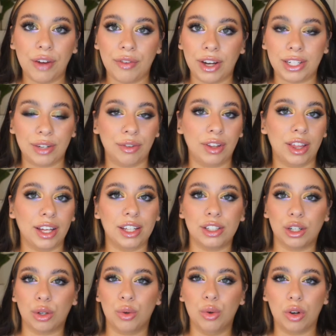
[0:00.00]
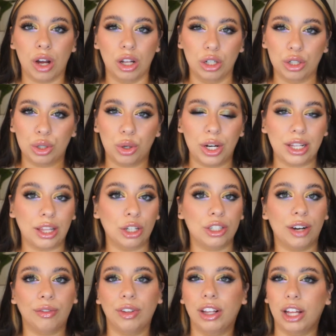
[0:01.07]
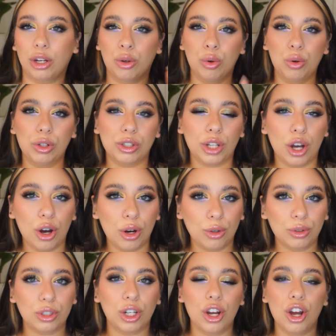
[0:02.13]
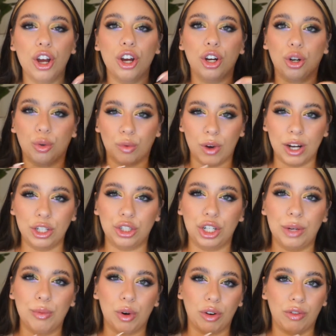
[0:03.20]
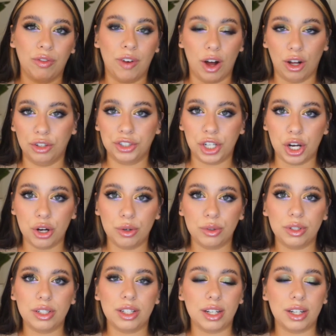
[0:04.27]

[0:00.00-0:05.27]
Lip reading: I definitely think it's a cool color story. They're definitely like cool toned, grungy, more fall tones,